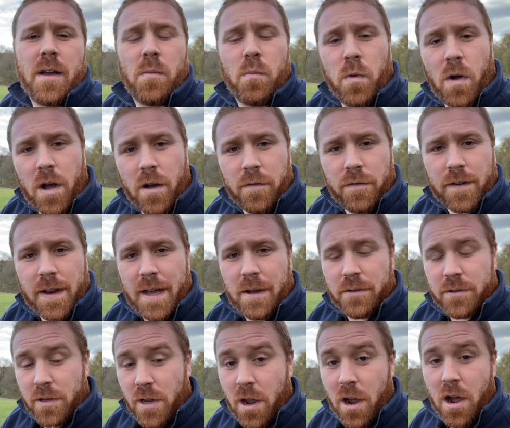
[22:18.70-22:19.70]

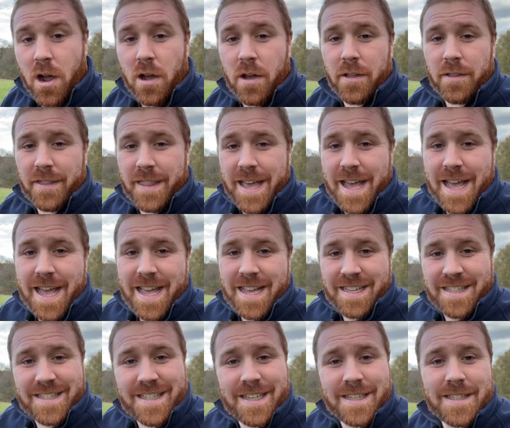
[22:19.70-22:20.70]
wildflowers are there
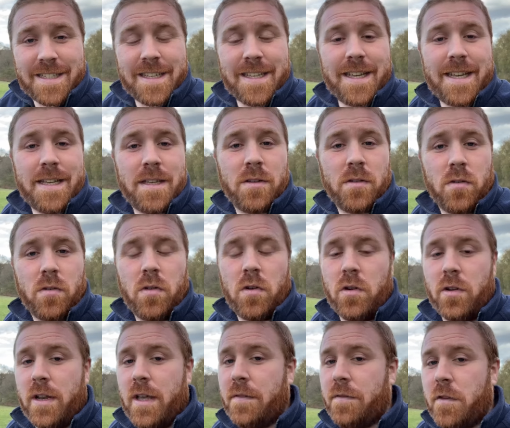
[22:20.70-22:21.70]
existing in your
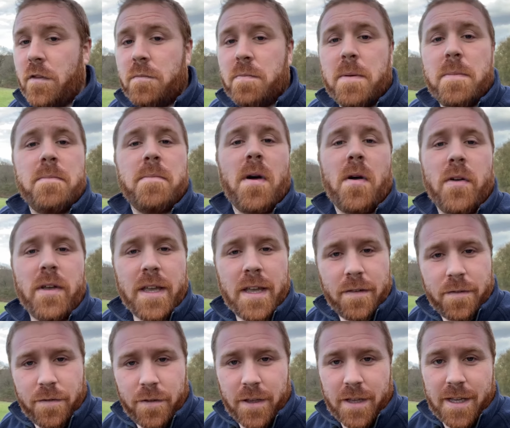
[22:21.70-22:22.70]
lawn. If you've been mowing
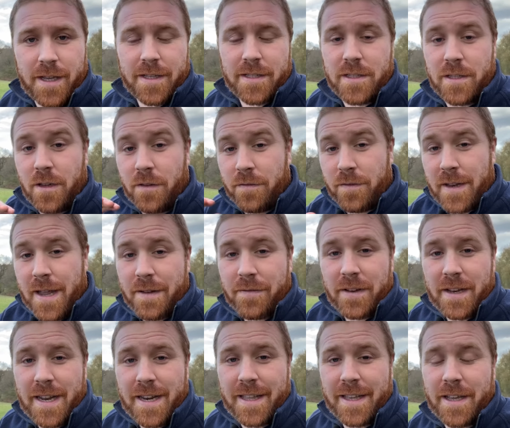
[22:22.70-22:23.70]
it for years and you've never
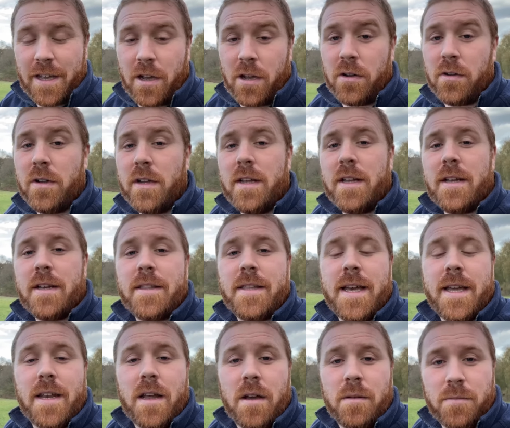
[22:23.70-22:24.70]
let it go,
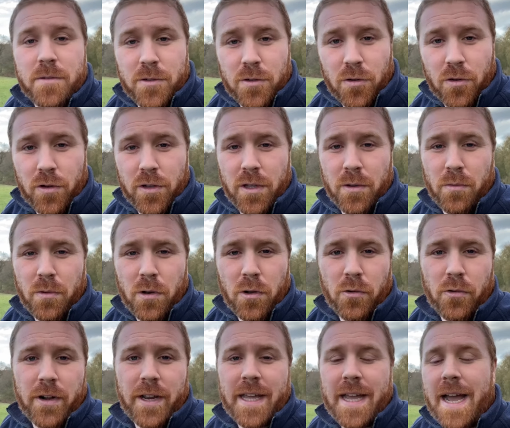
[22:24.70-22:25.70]
then I'm sure you will
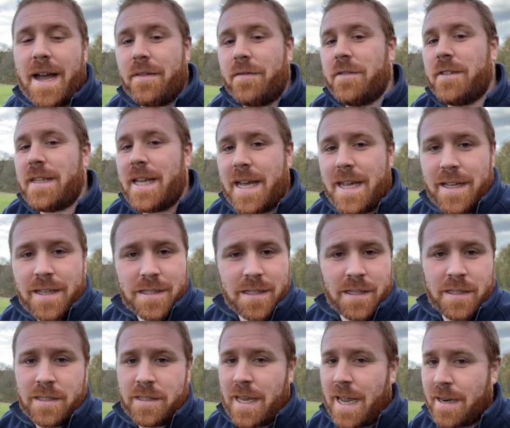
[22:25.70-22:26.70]
already have
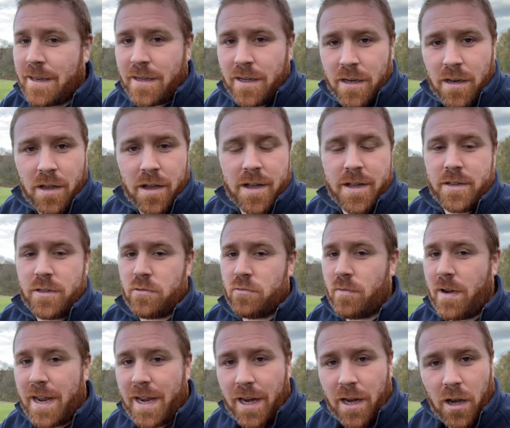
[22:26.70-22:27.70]
daisies, dandelions,
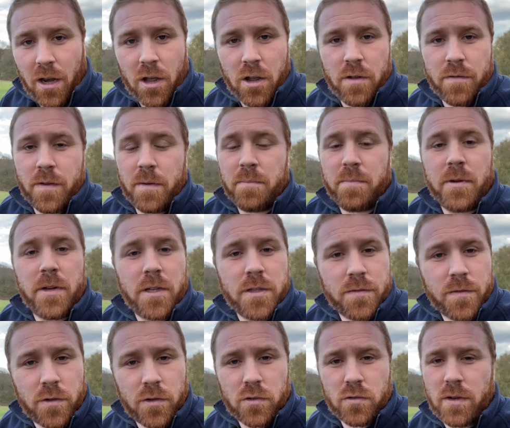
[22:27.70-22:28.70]
red clover, bird's
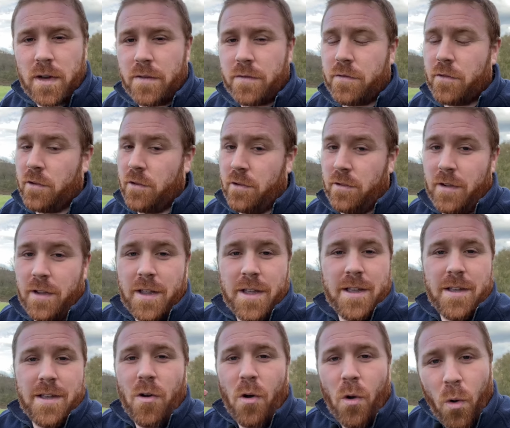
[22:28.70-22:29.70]
foot trefoil,
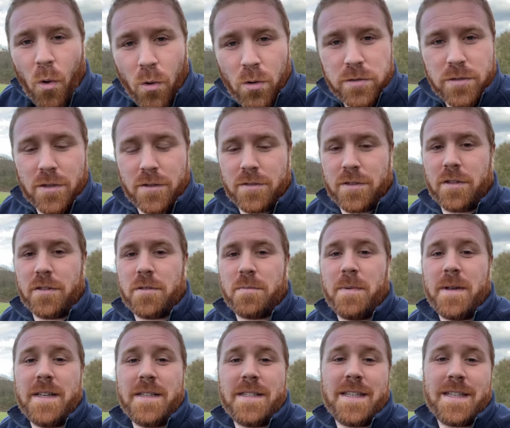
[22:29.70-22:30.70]
all sorts of
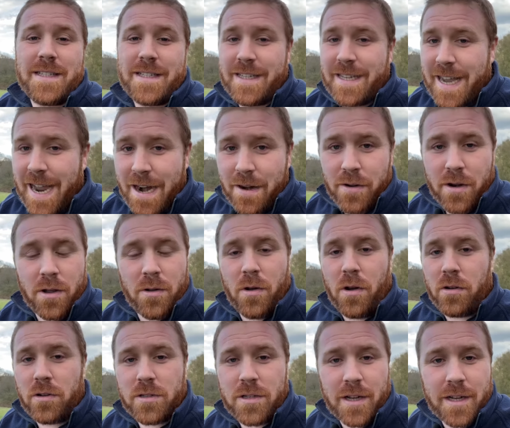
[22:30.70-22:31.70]
species, yarrow,
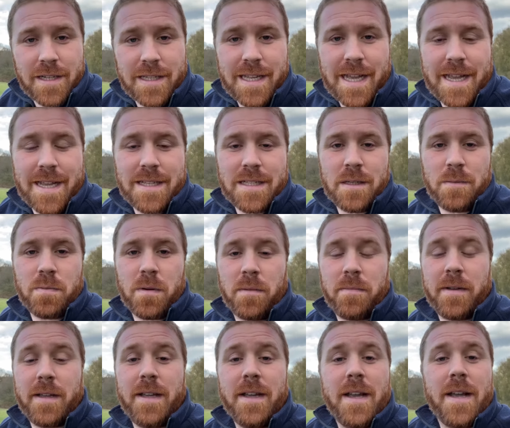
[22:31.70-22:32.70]
oxeye daisy
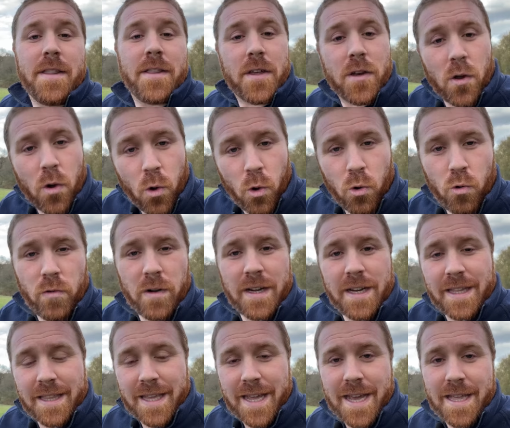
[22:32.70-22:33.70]
probably, that are
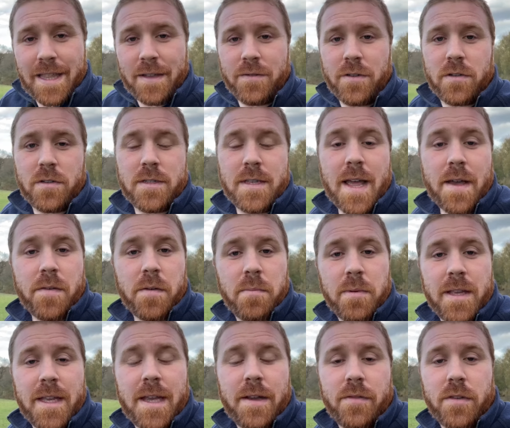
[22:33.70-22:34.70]
already there. They've just never
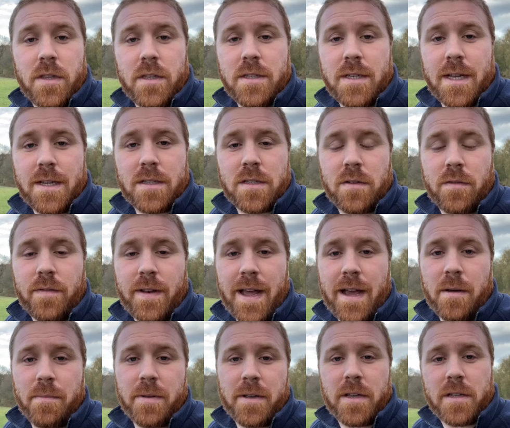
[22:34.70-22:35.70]
been given the chance to
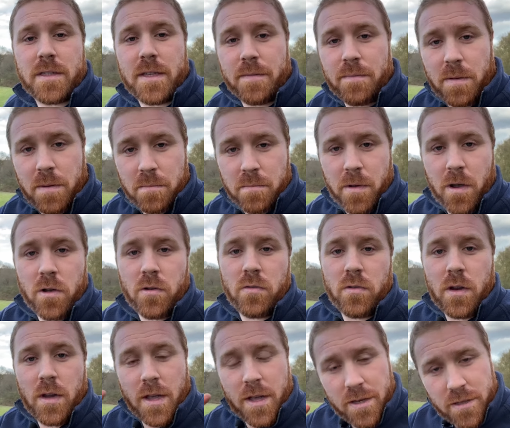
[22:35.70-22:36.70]
flower because they've been mown
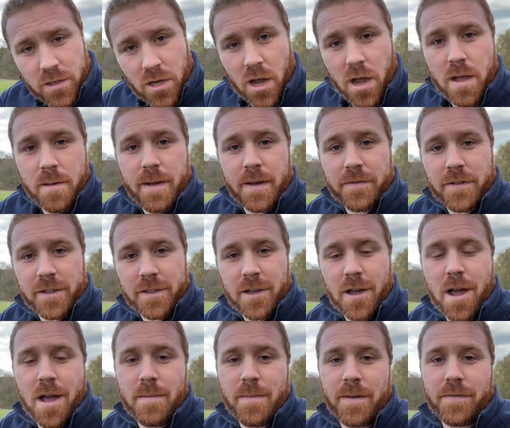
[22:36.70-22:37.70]
time after
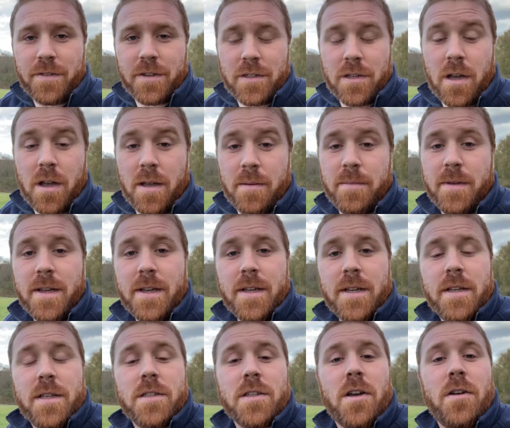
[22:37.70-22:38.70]
time after time.
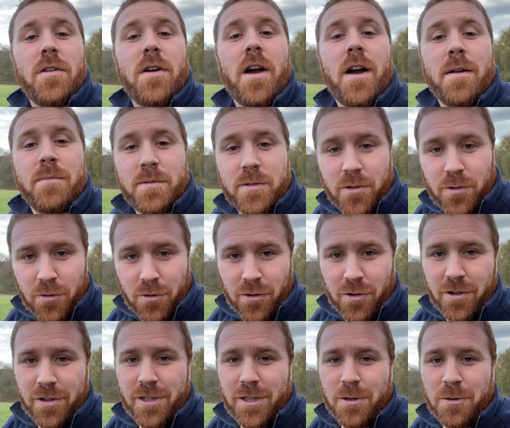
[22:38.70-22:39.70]
So I'm
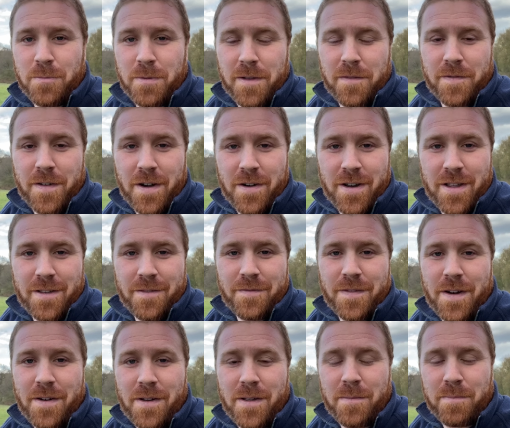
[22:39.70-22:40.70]
sure you'll be very,
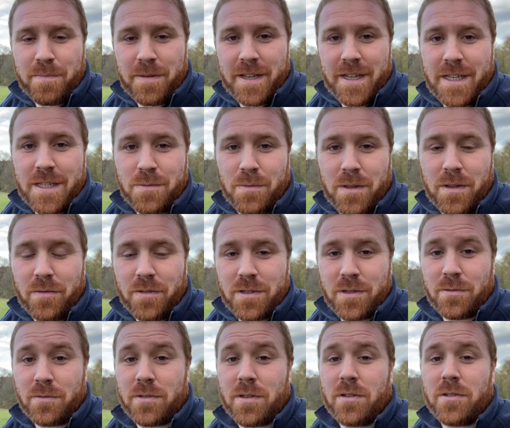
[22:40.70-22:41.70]
very pleased with the
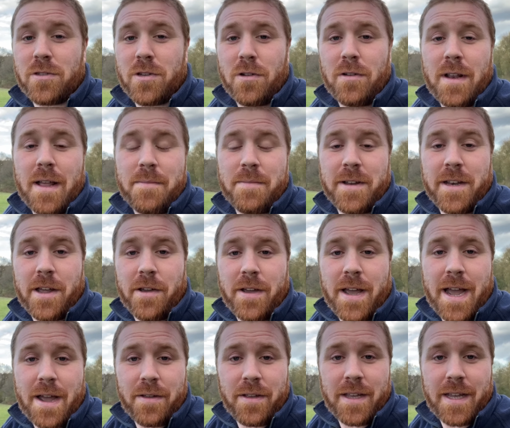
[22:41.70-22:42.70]
results. So do let me know
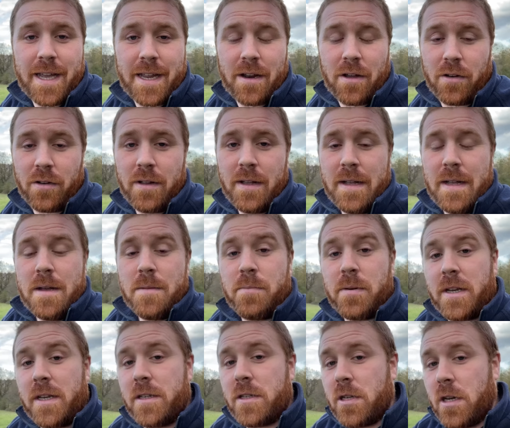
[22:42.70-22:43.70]
how you get on.
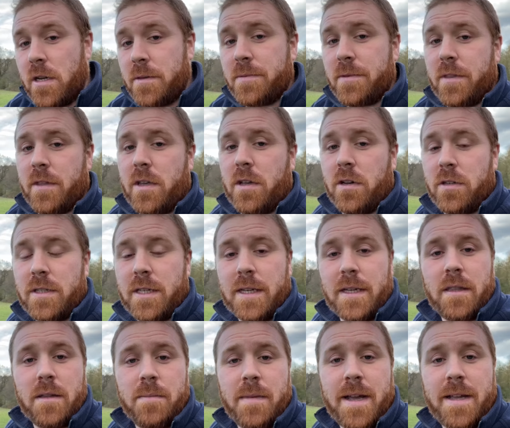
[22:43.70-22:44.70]
But in terms of the cutting
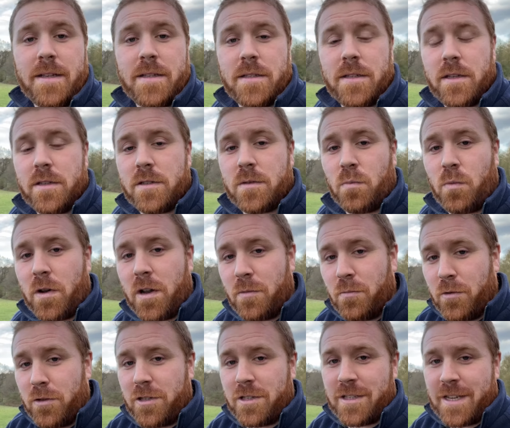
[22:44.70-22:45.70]
and the maintenance, what I
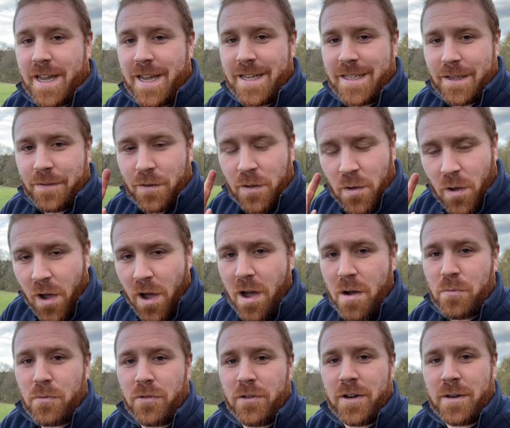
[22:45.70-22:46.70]
would say is if you
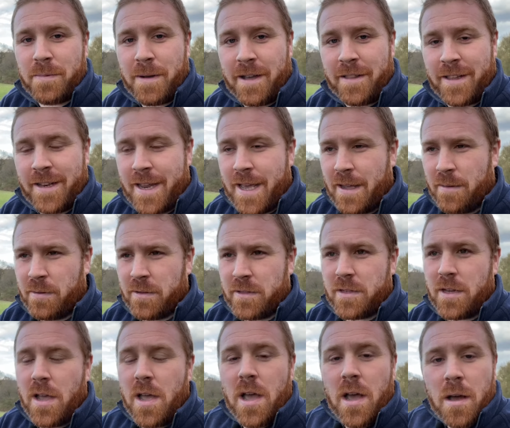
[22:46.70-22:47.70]
are worried about the
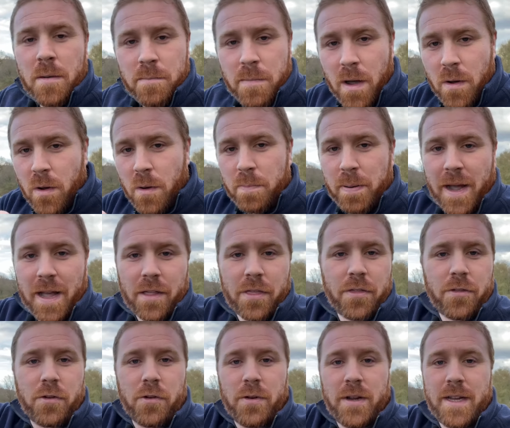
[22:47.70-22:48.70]
neighbours, mow a
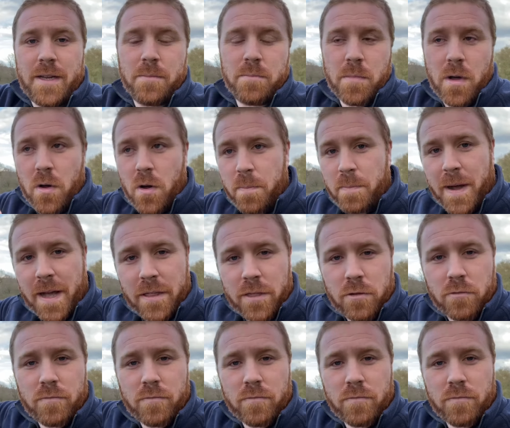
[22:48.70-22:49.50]
path through it, mow a path